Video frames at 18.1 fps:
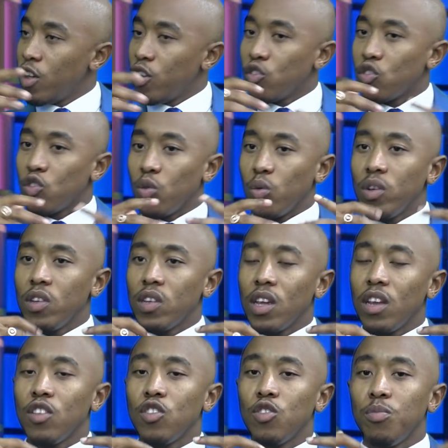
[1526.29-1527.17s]
So we're
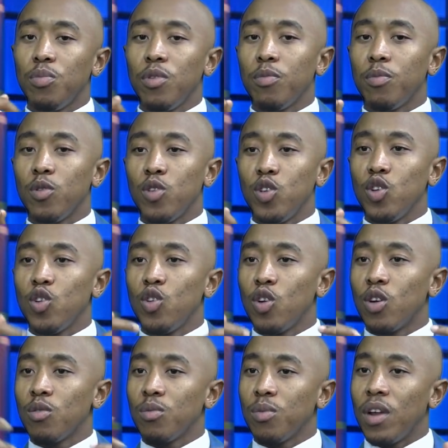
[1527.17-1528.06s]
saying to people, you
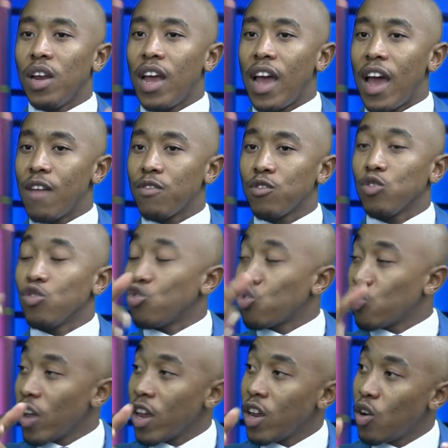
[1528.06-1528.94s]
don't really have to
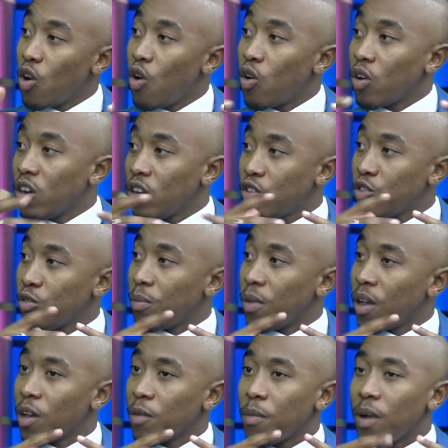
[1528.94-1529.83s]
trade only to
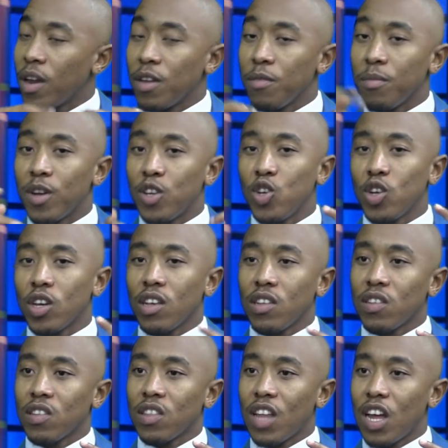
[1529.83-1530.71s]
make money, but you
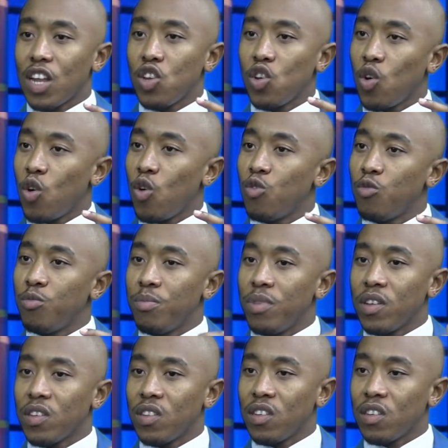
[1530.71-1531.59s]
can start your own
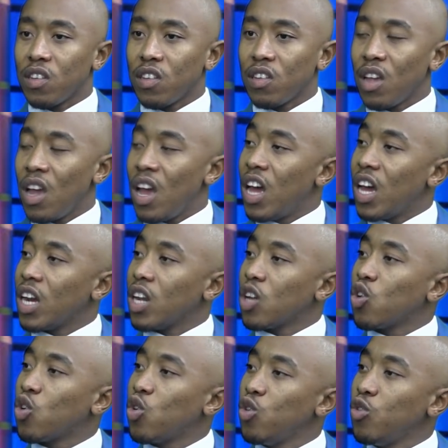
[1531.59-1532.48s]
businesses,
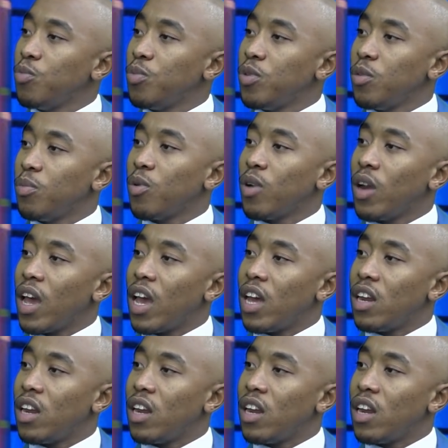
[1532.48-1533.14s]
recruit people